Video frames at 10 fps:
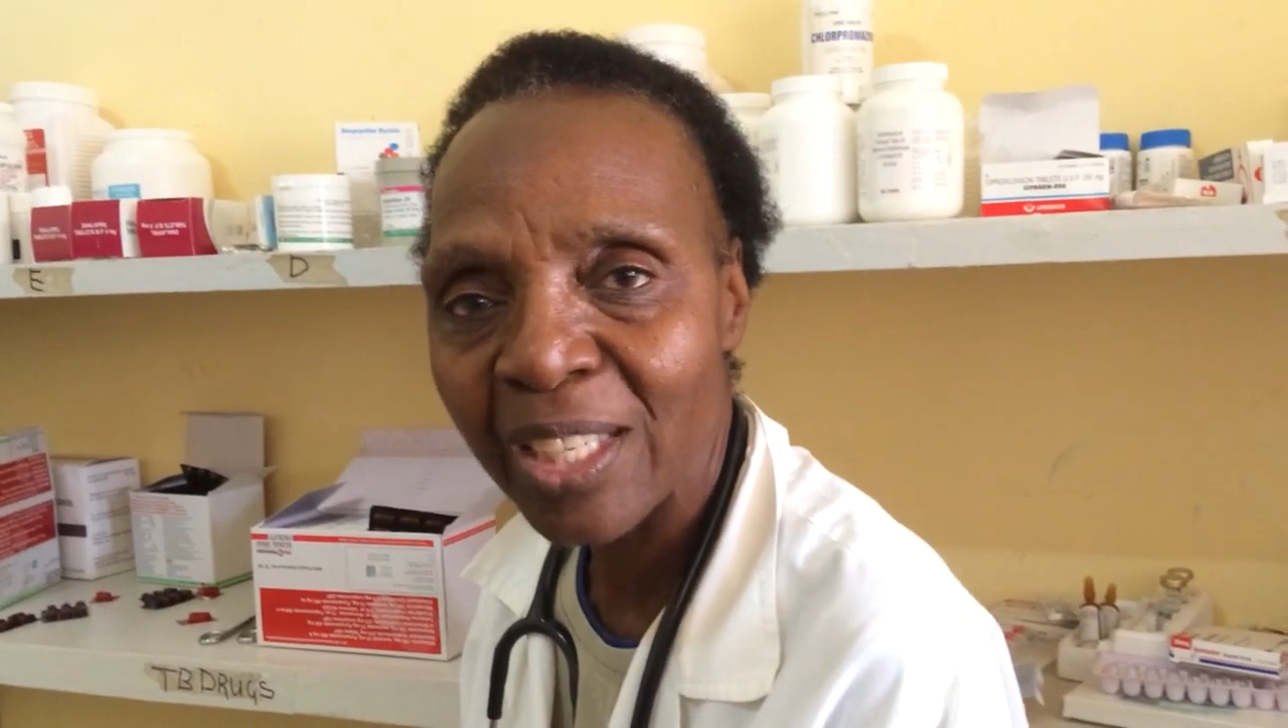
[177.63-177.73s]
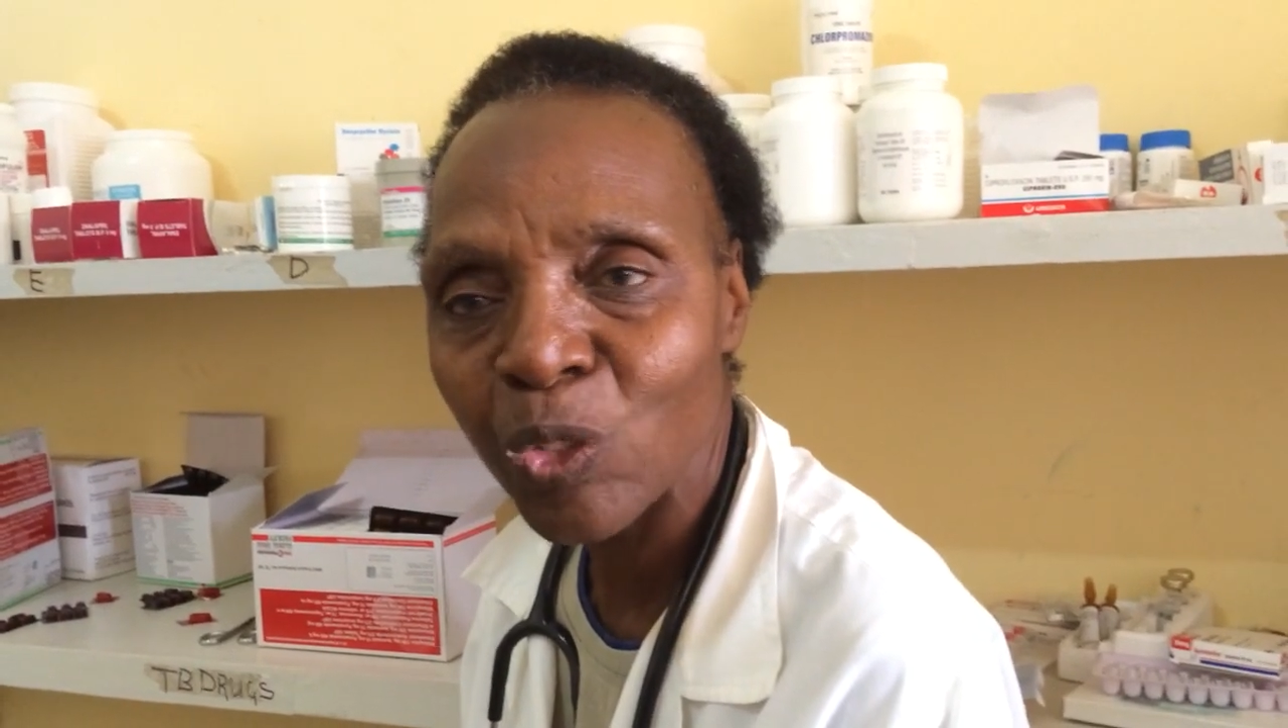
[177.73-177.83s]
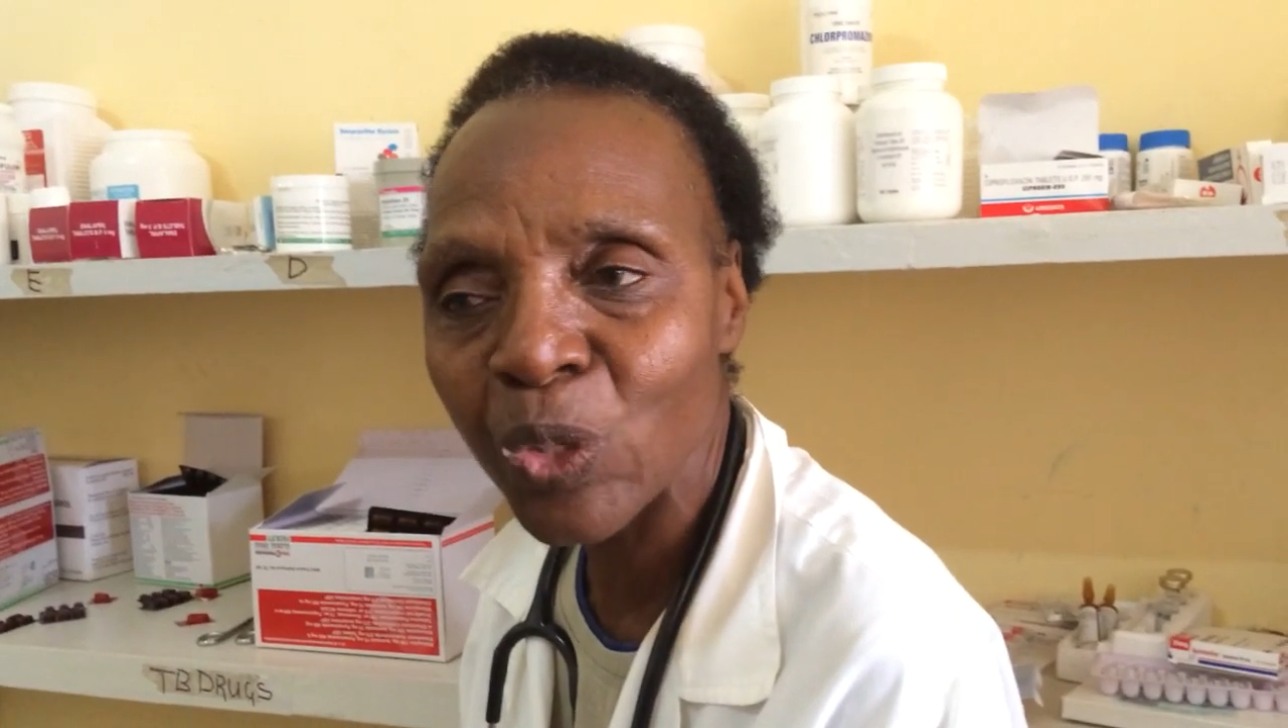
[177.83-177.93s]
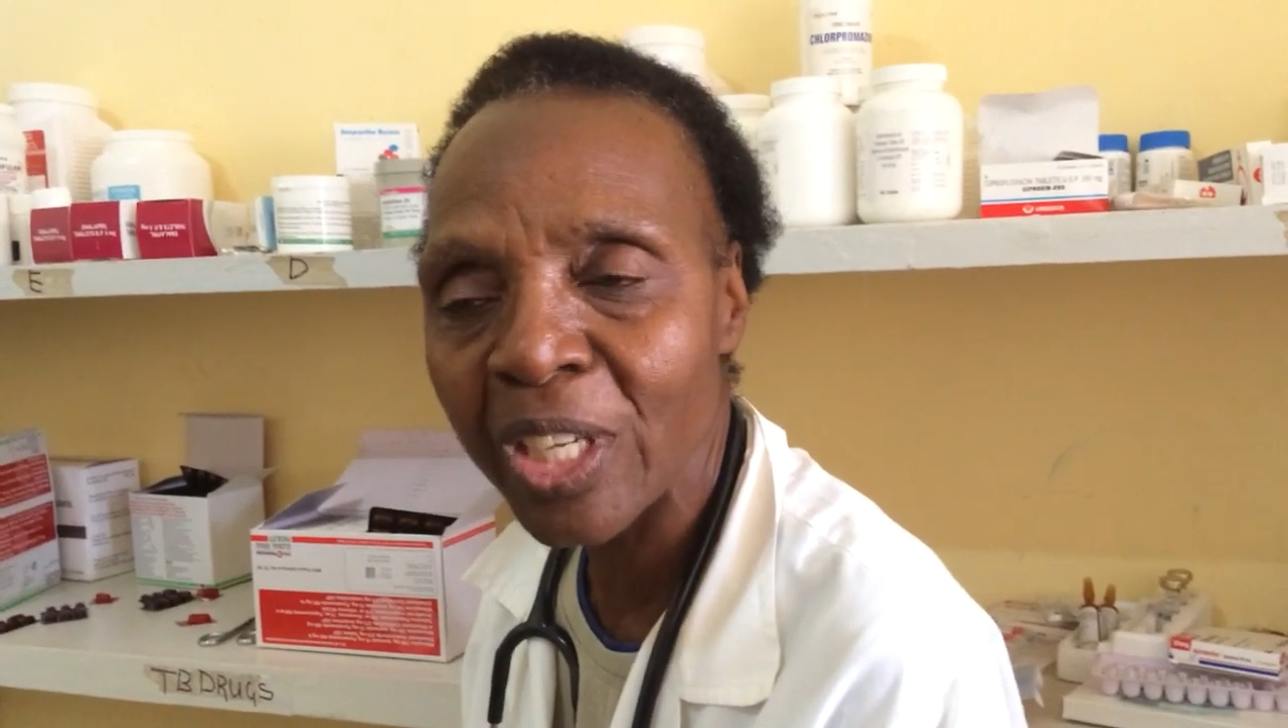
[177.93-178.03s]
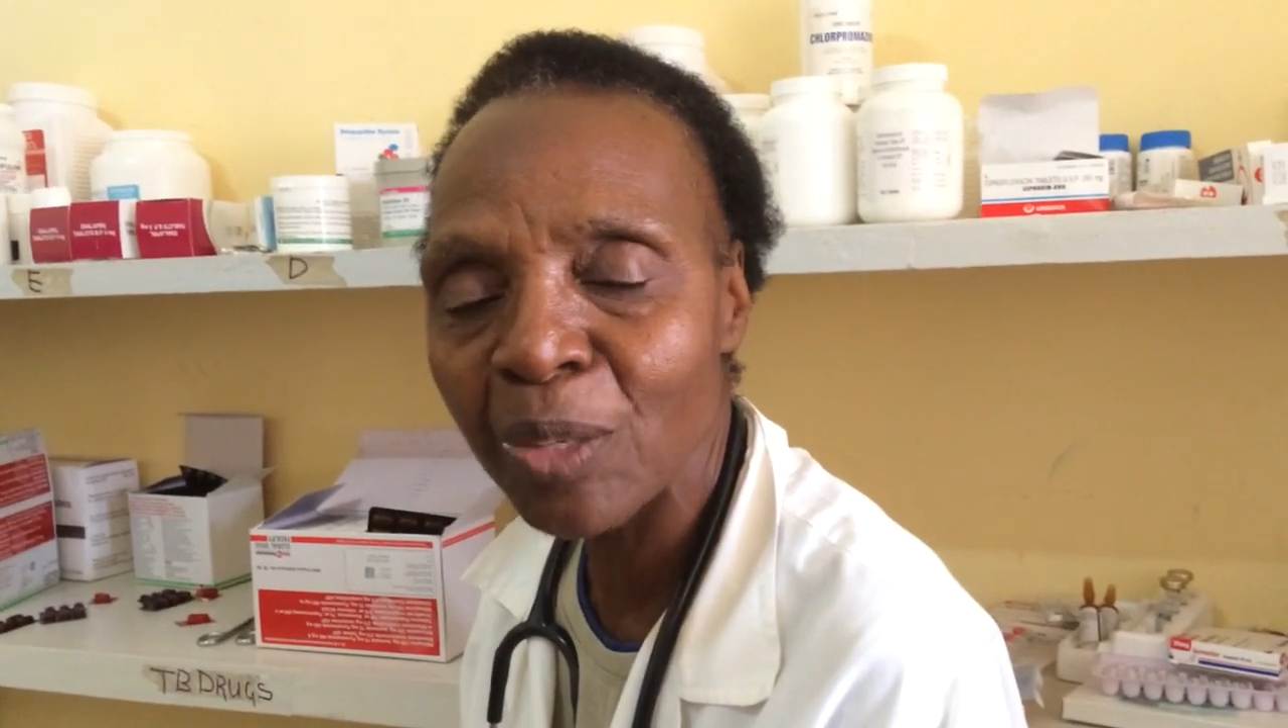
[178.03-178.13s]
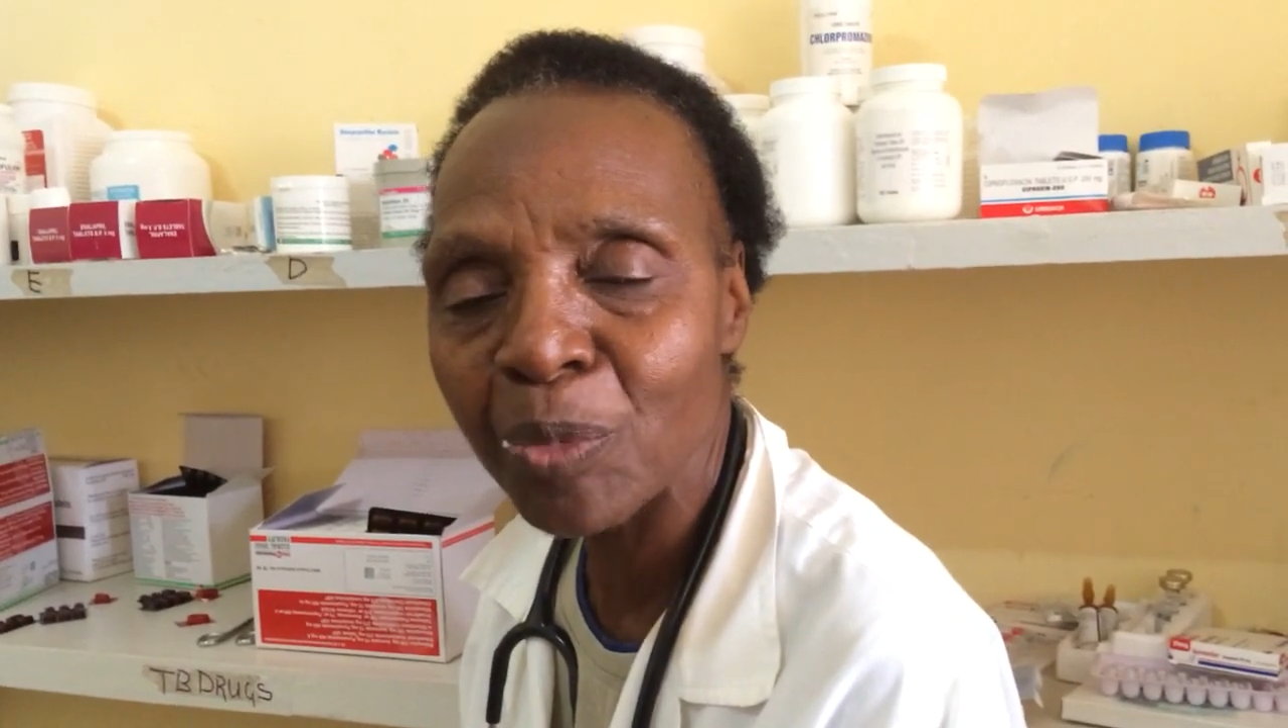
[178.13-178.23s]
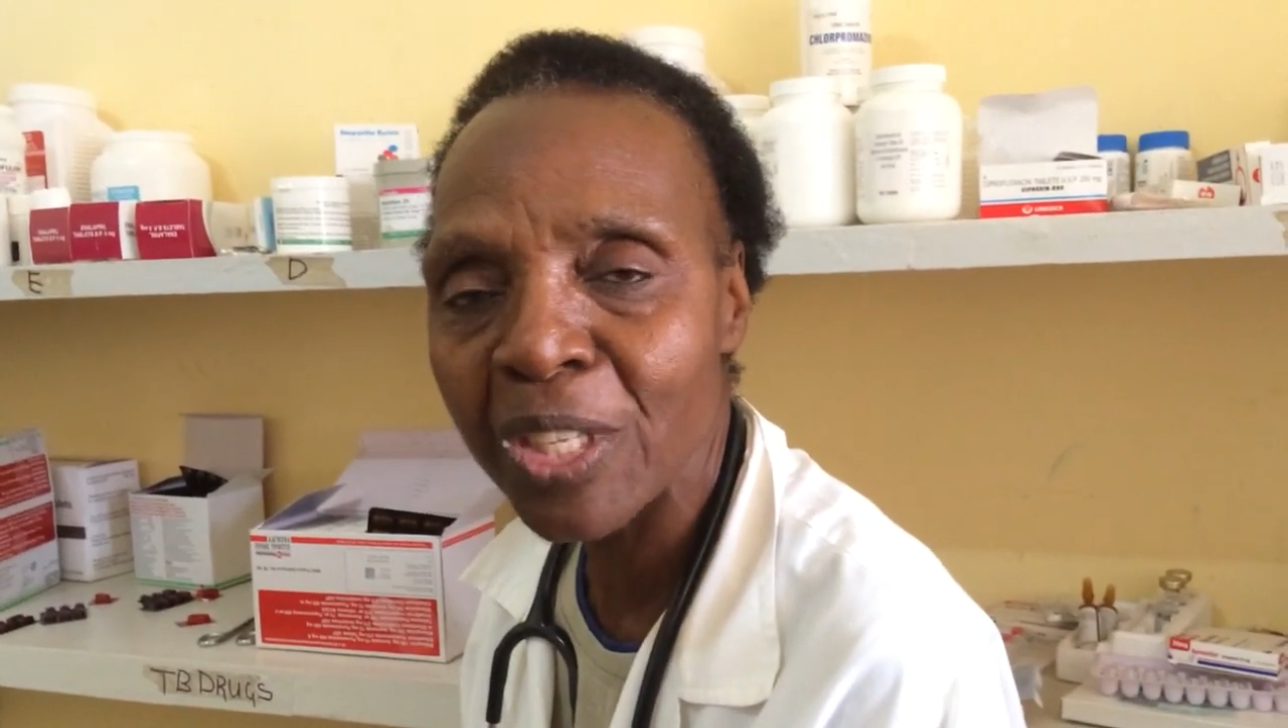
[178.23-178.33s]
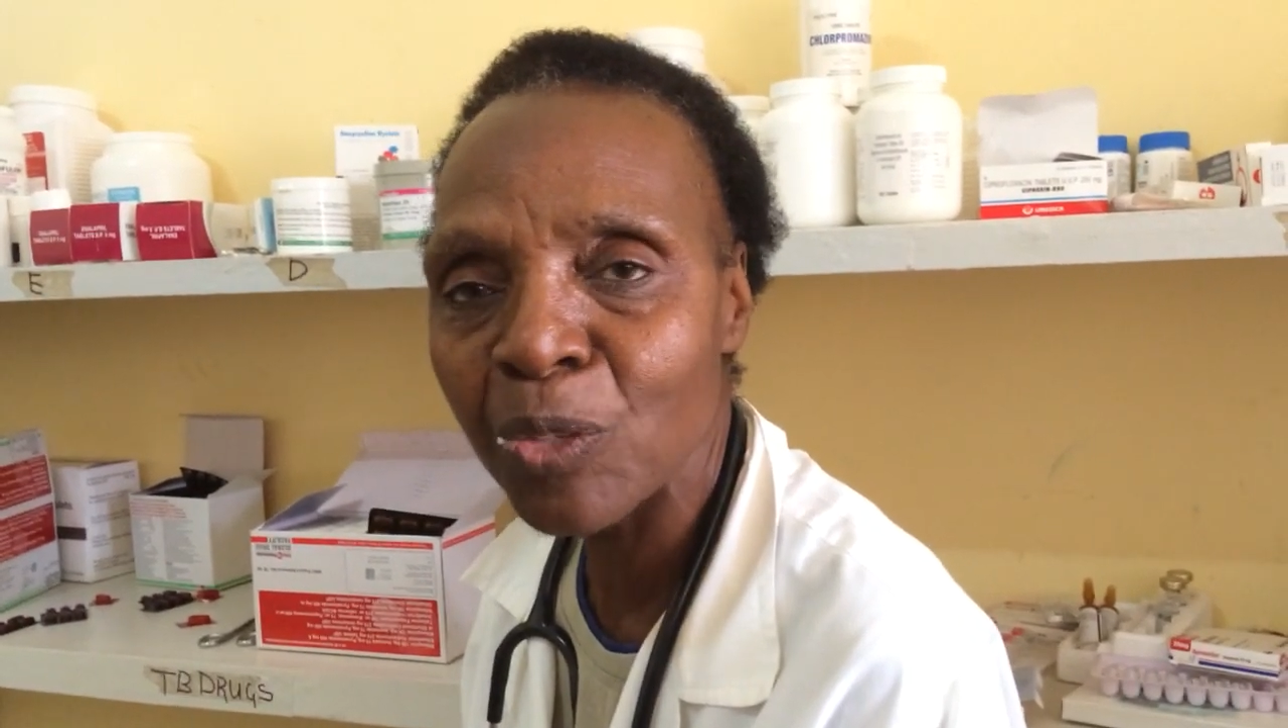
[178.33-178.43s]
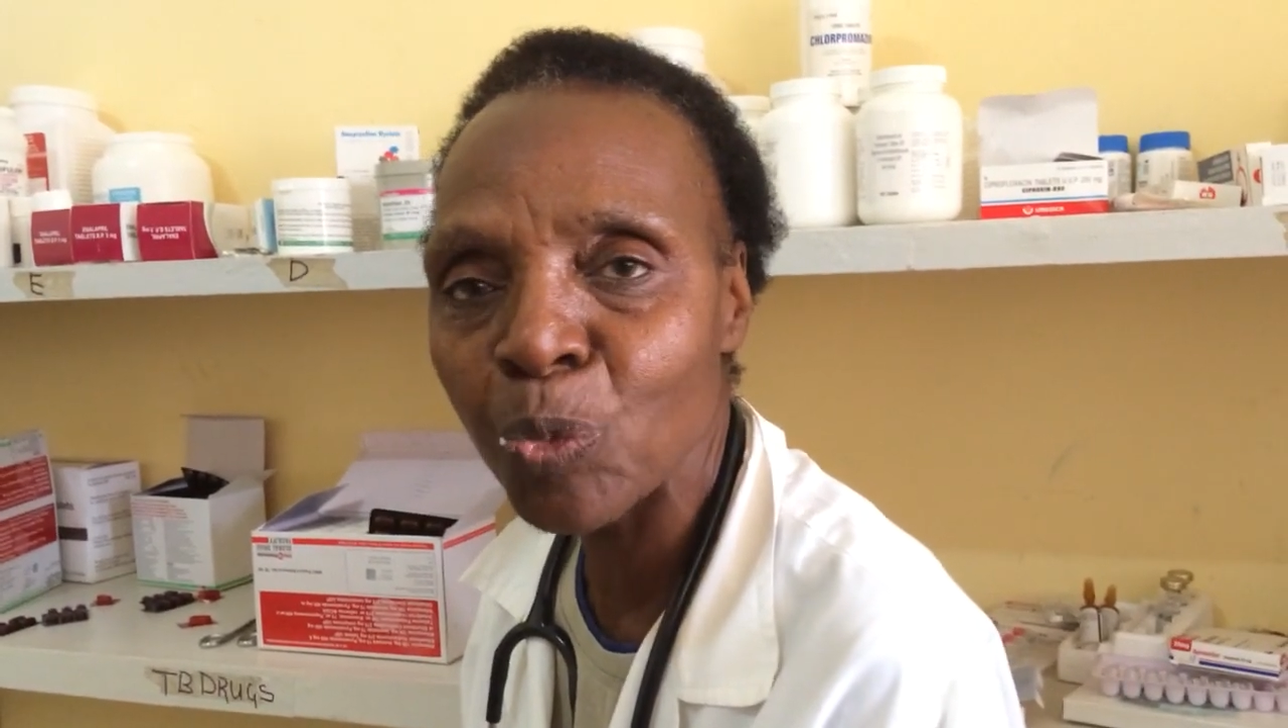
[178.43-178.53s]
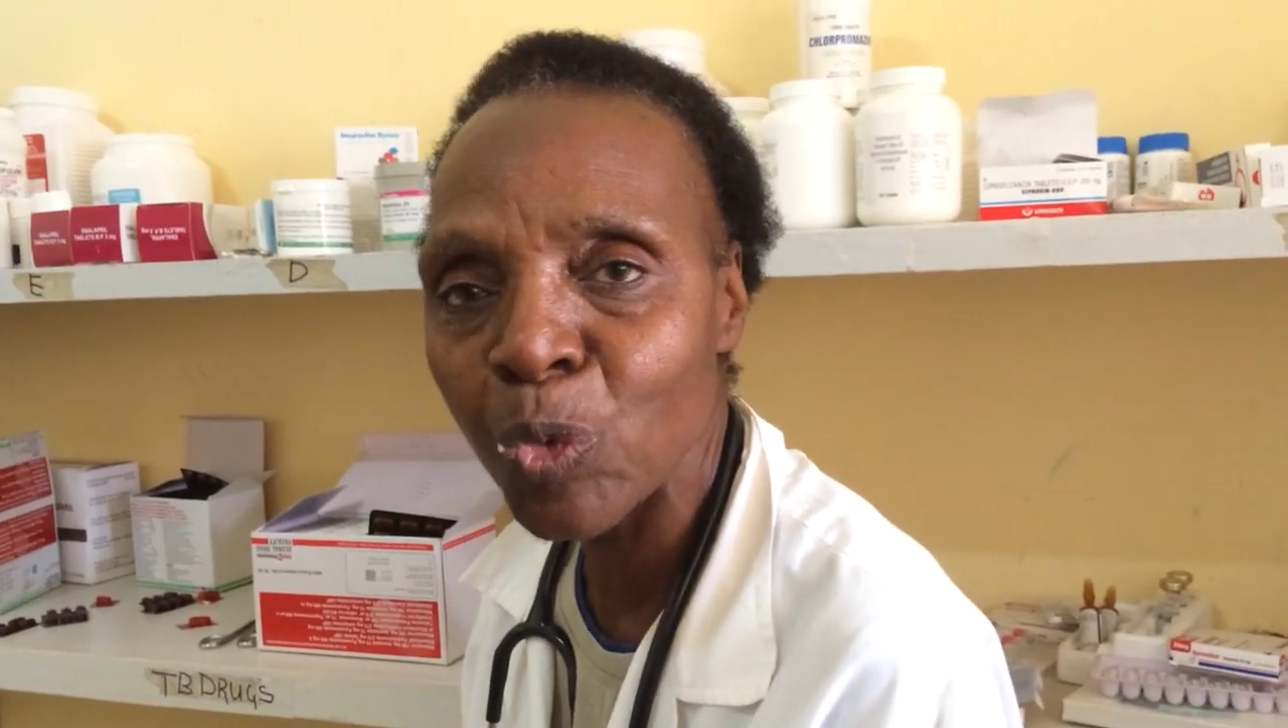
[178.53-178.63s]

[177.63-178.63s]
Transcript: to help these